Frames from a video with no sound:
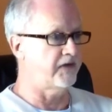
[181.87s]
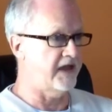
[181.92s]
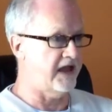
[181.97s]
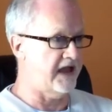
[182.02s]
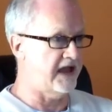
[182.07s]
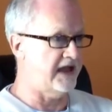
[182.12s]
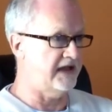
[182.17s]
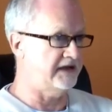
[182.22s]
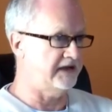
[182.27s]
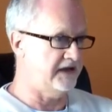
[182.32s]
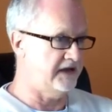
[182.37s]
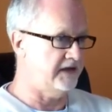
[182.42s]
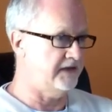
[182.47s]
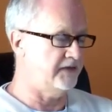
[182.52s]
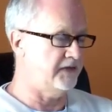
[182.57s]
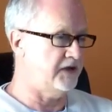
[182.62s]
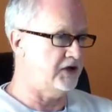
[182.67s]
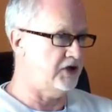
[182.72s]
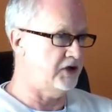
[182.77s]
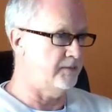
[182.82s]
for that
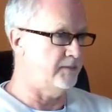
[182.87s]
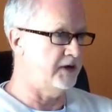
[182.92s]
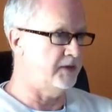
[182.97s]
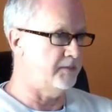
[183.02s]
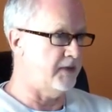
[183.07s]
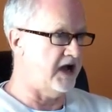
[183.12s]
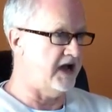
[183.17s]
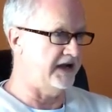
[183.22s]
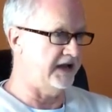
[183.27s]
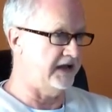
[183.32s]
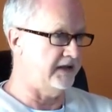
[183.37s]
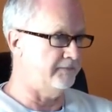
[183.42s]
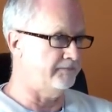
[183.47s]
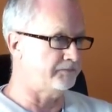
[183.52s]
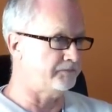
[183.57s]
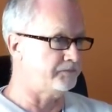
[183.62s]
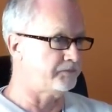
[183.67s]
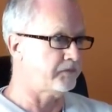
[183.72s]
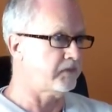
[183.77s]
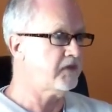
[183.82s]
in the human body.
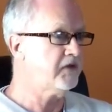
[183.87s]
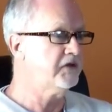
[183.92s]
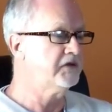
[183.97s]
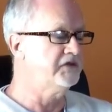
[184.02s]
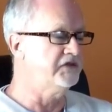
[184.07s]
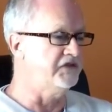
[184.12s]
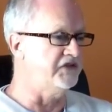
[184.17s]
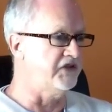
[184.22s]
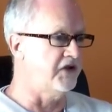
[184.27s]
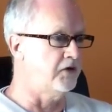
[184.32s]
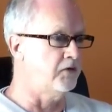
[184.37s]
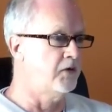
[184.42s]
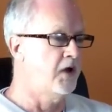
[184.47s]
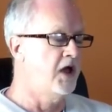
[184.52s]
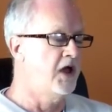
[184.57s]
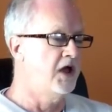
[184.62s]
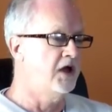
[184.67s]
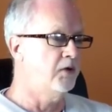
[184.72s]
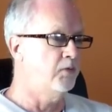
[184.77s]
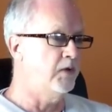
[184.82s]

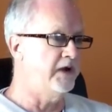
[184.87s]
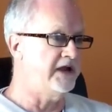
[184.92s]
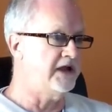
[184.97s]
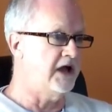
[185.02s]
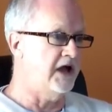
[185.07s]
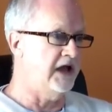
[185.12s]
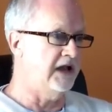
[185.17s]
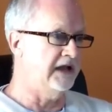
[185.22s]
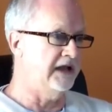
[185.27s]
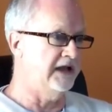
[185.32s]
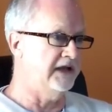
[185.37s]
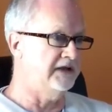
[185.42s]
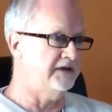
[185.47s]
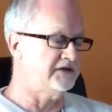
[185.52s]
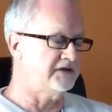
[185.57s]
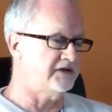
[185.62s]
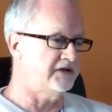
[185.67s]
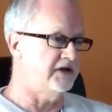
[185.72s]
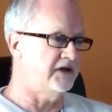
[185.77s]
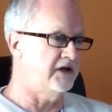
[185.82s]
So we call
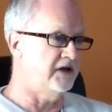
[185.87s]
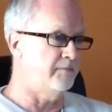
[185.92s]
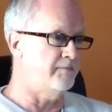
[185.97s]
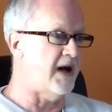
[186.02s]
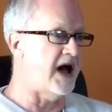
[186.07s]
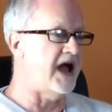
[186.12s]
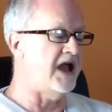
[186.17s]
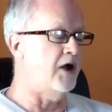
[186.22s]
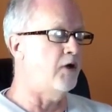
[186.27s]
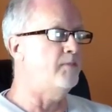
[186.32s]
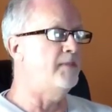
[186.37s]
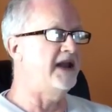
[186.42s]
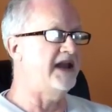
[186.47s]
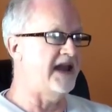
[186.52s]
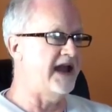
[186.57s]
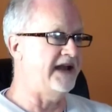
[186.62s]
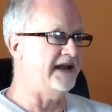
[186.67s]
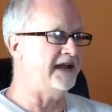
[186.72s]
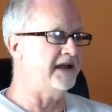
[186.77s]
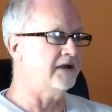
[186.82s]
it a uh,
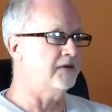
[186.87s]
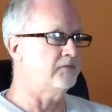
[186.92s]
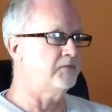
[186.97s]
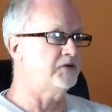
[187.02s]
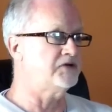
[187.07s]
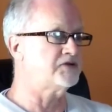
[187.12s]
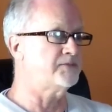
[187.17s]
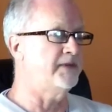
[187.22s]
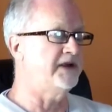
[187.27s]
biomimetic,